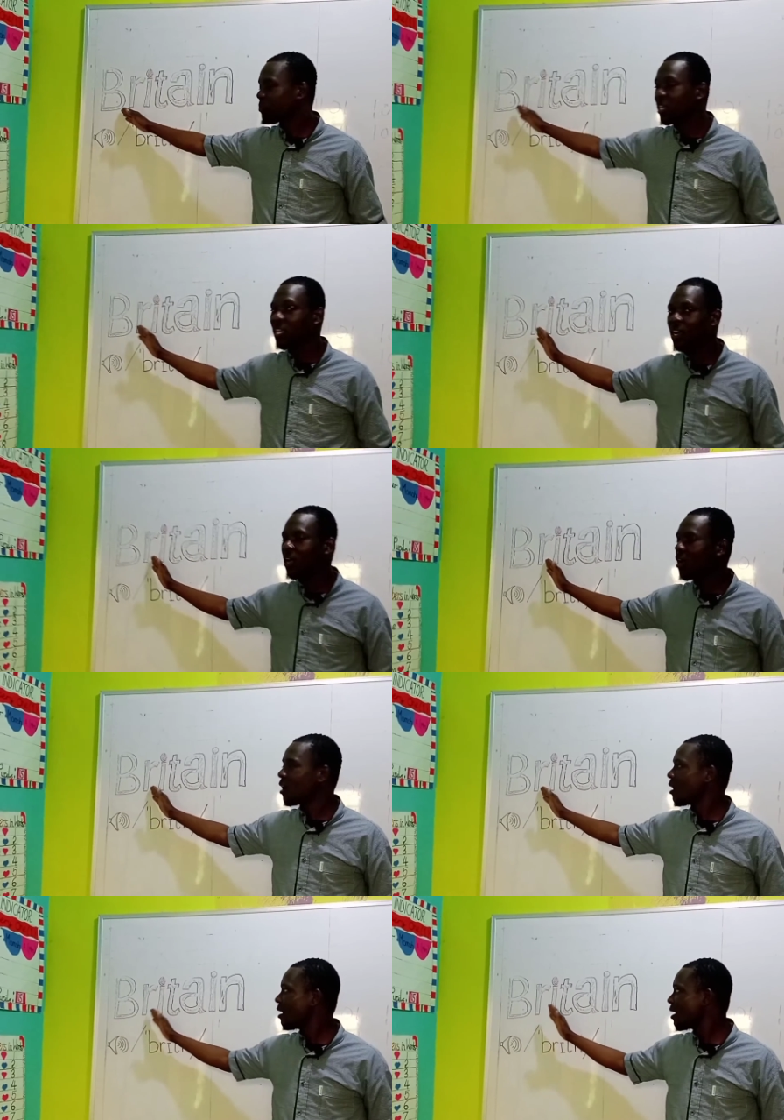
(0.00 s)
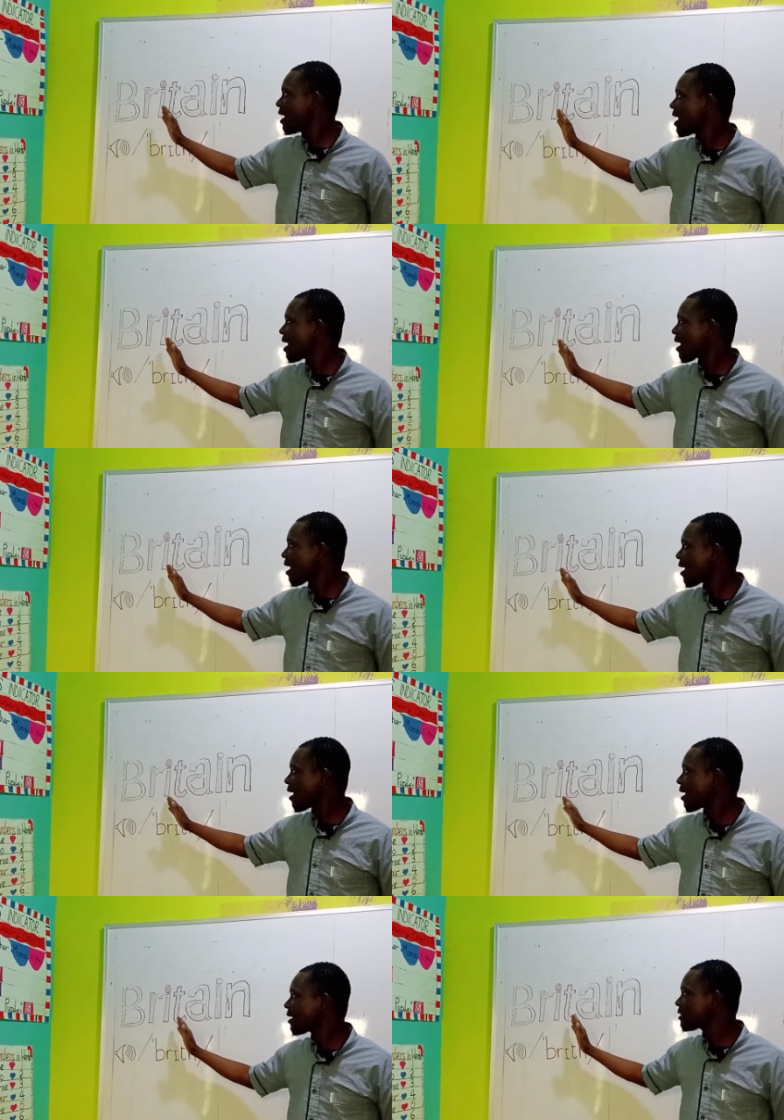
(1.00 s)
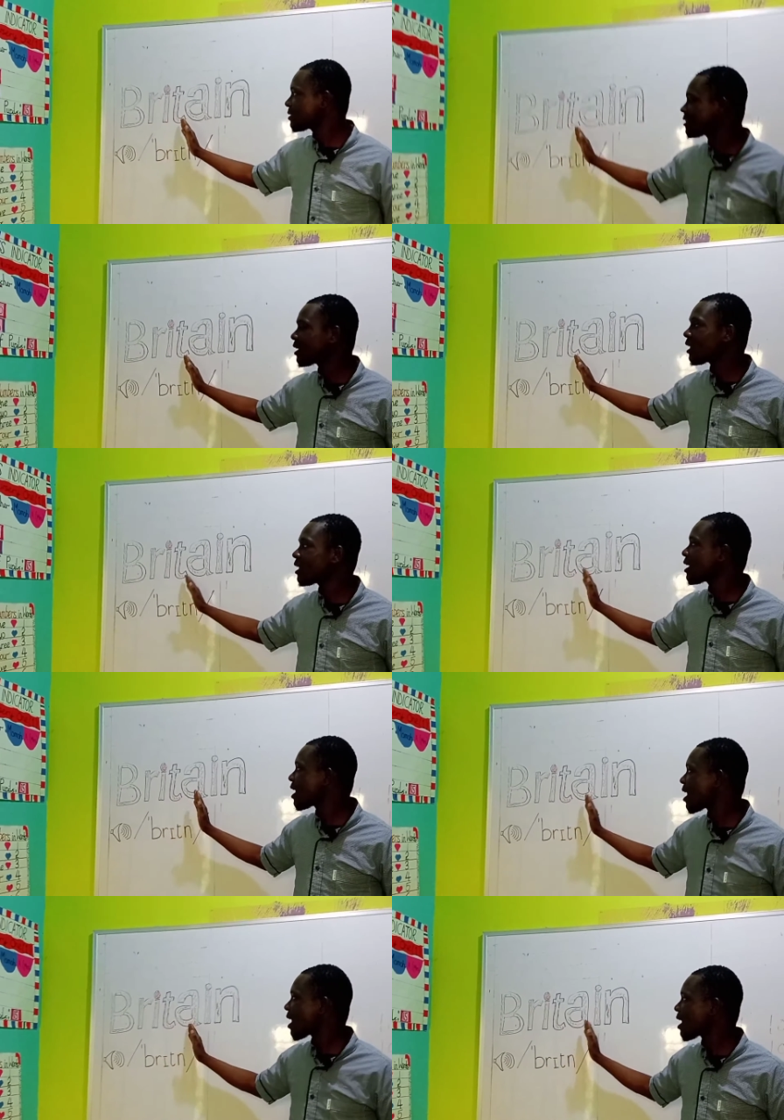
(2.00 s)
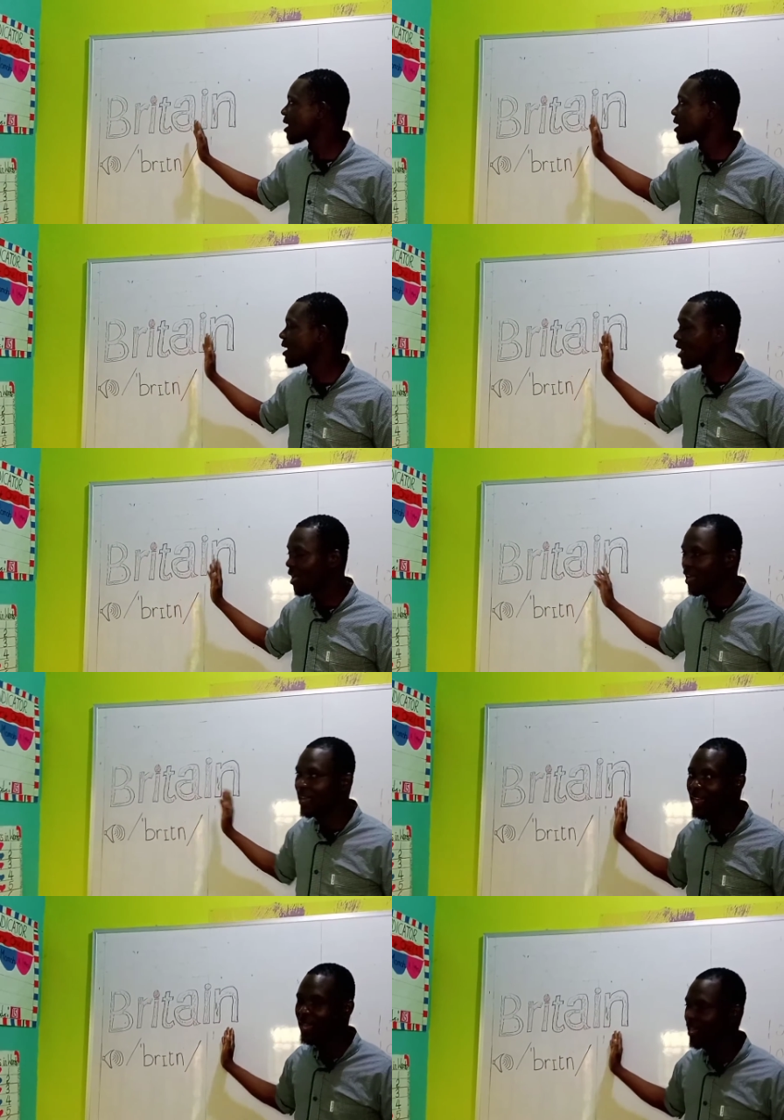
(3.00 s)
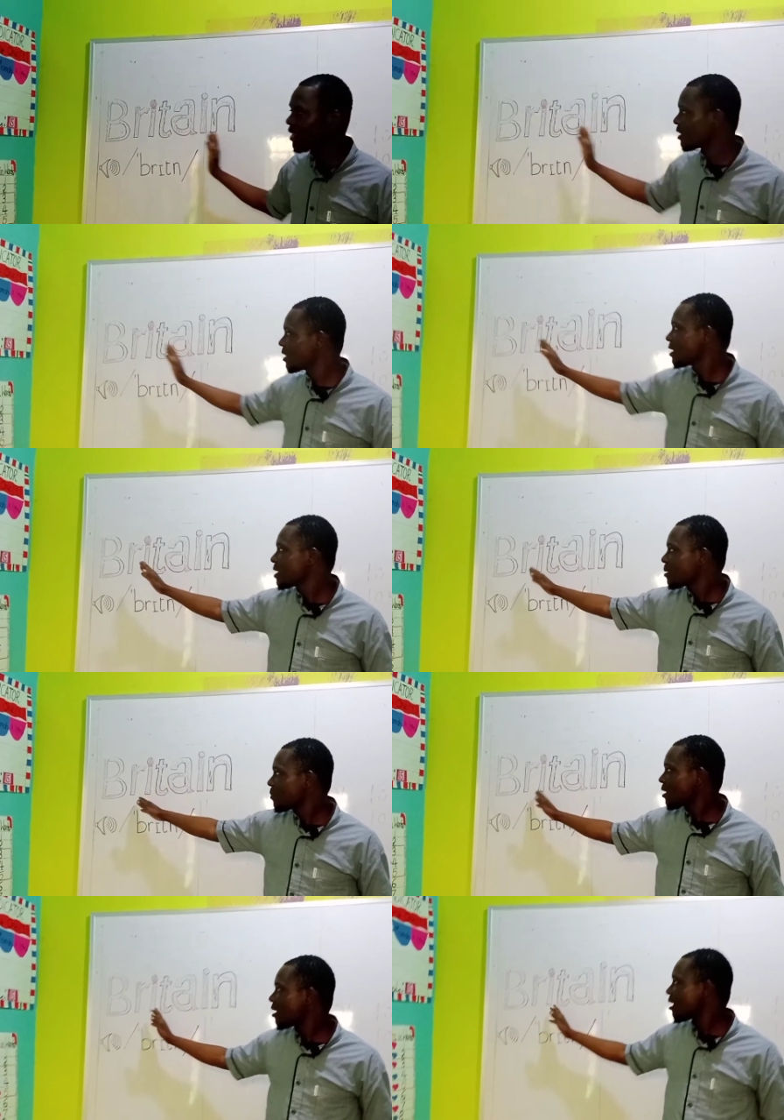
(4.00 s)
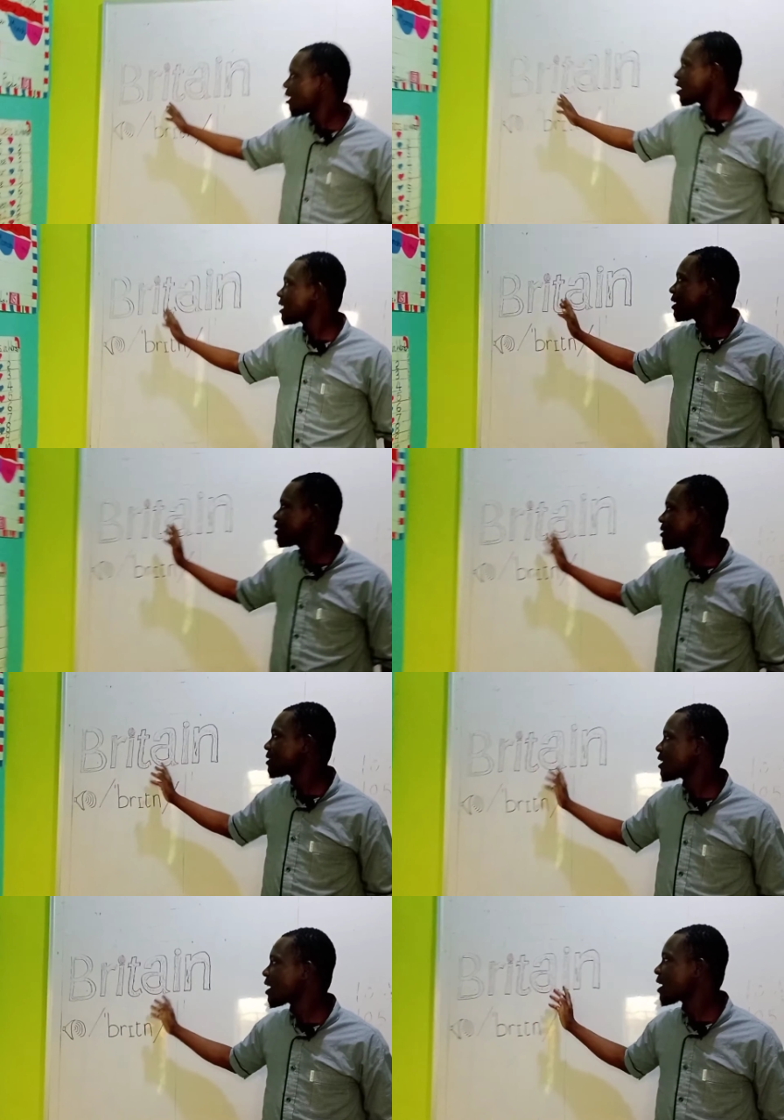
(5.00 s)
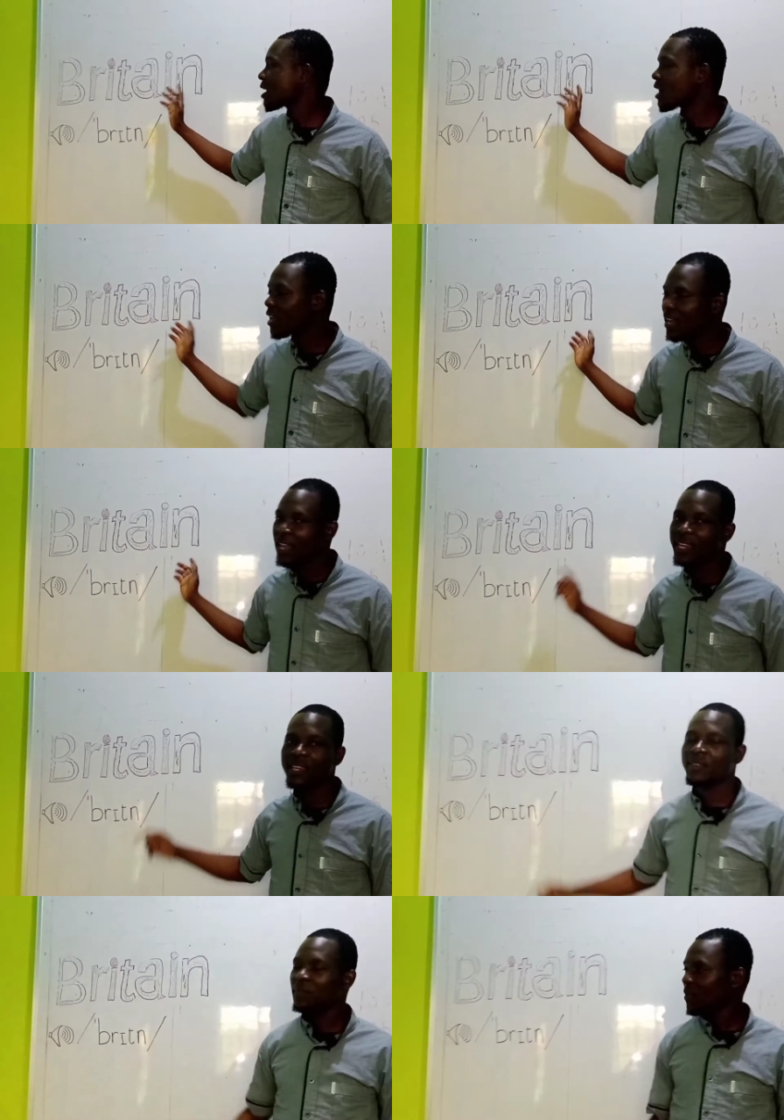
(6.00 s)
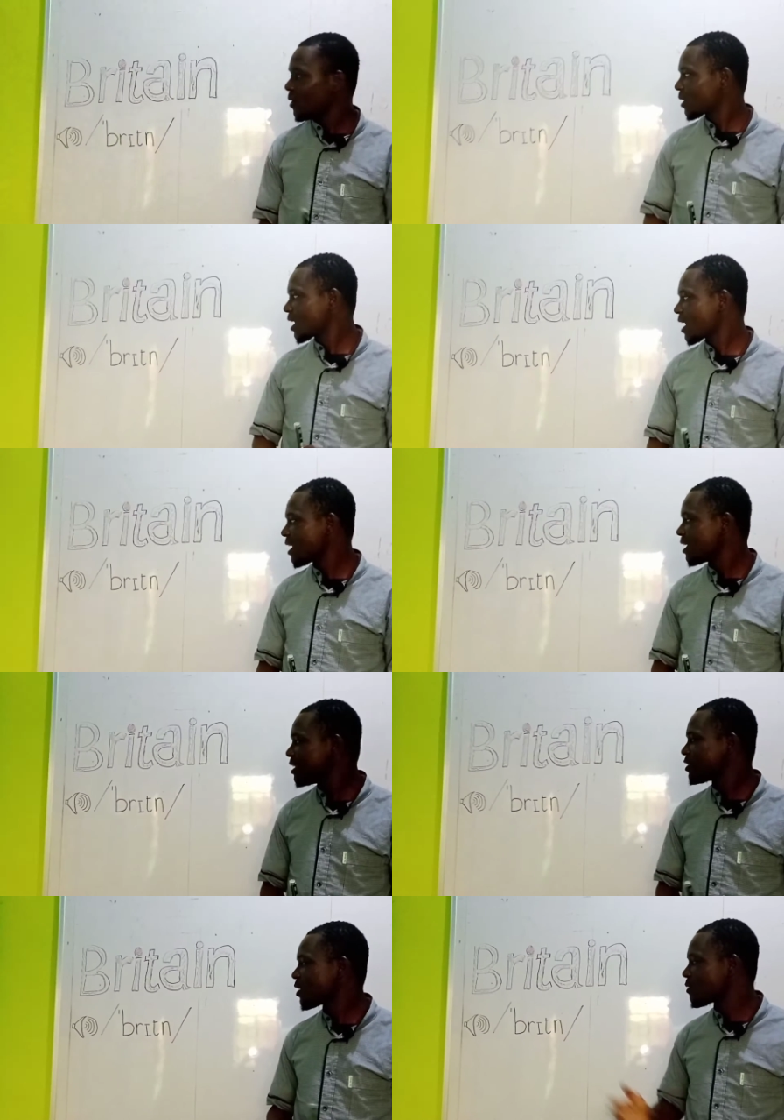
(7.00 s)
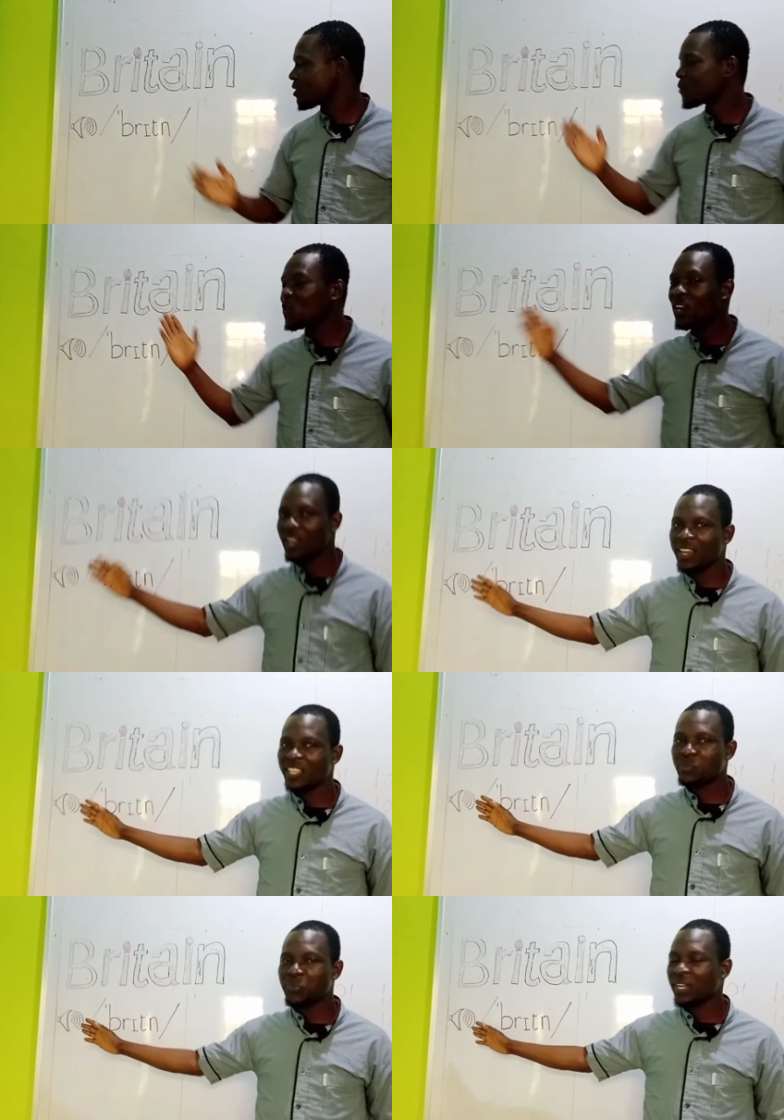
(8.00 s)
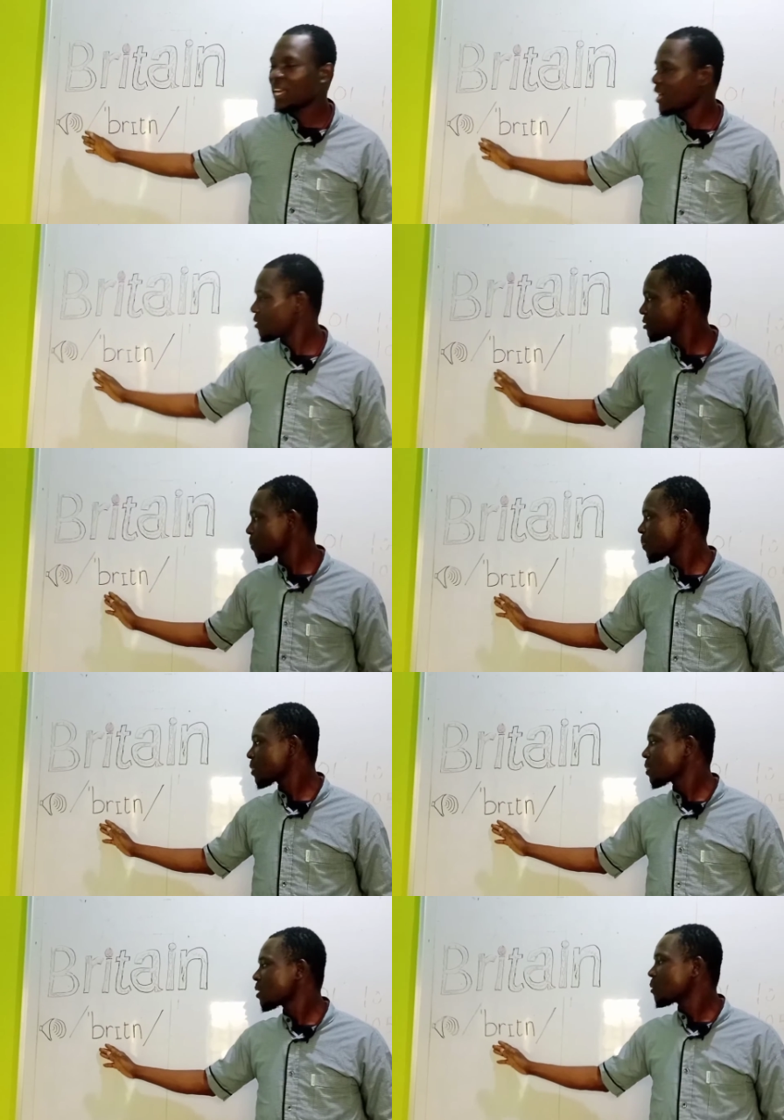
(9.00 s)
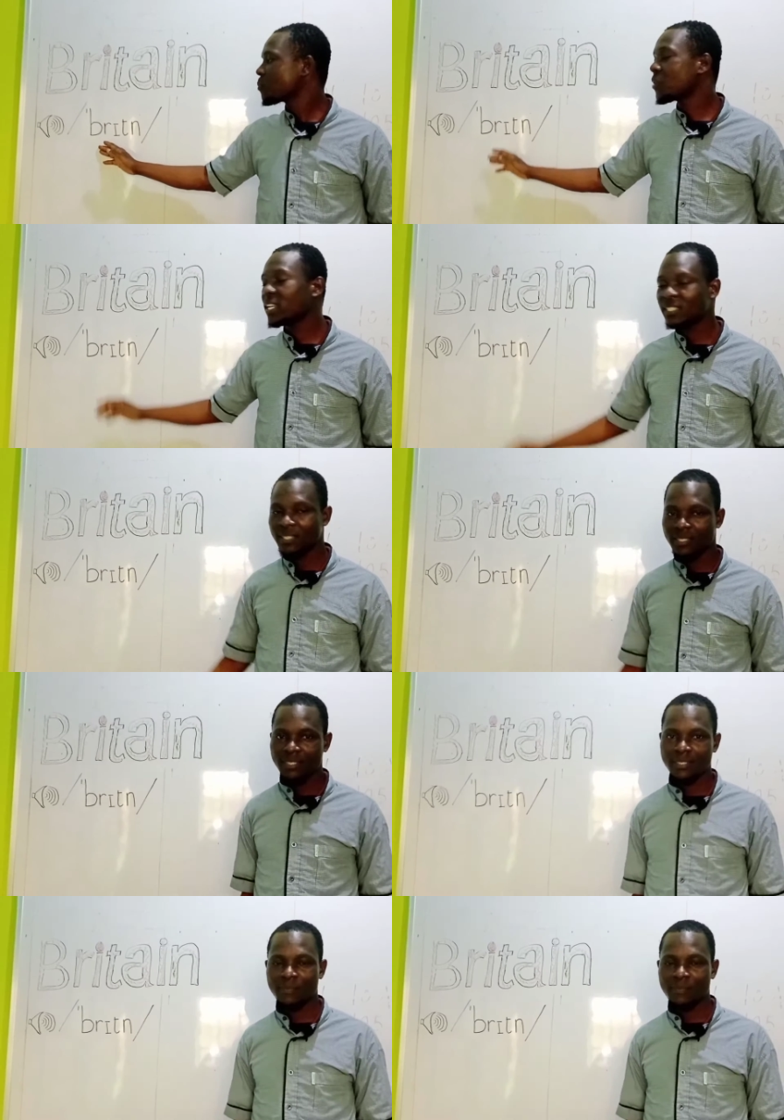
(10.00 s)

B R I T A I N. B R I T A I N. Okay? So the word is pronounced Britain.